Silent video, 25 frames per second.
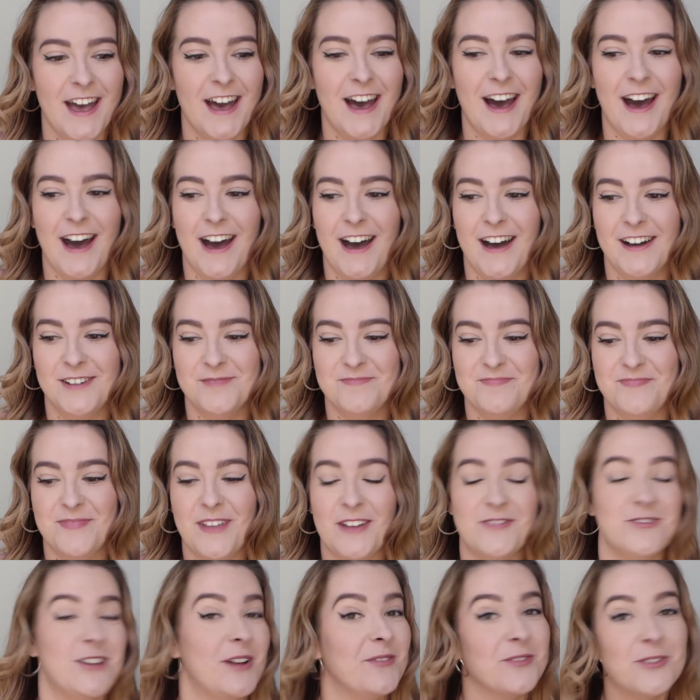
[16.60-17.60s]

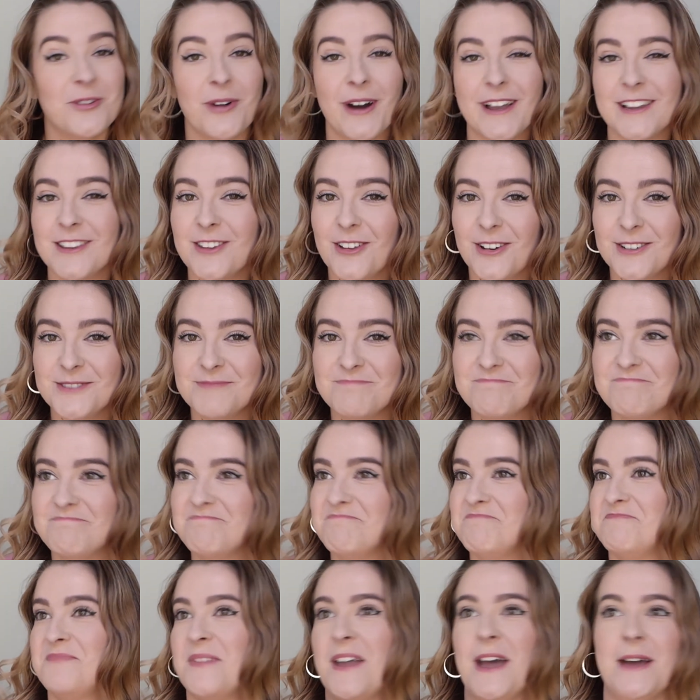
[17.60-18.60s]
I've travelled quite a lot.
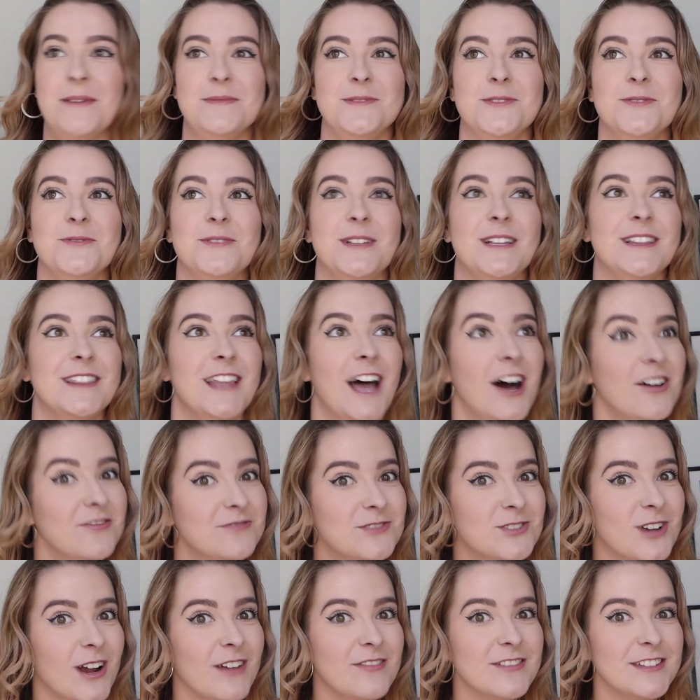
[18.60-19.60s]
I absolutely love
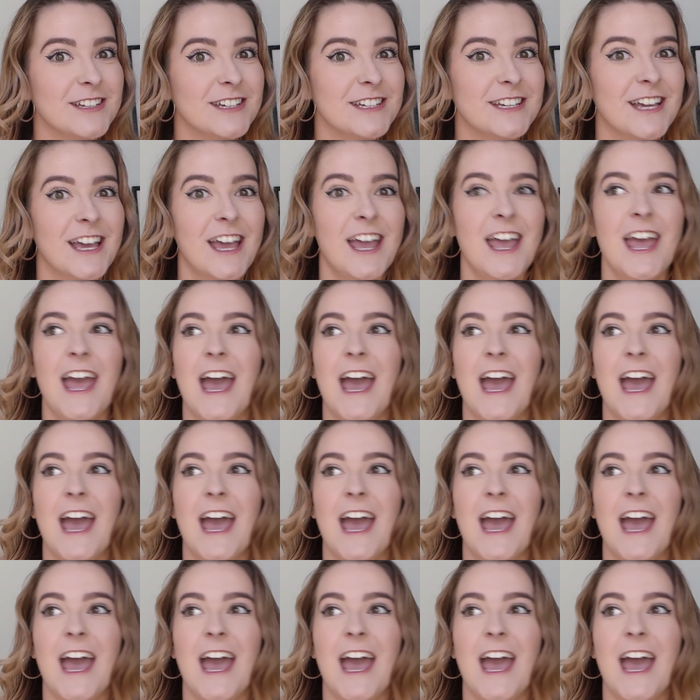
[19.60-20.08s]
travelling,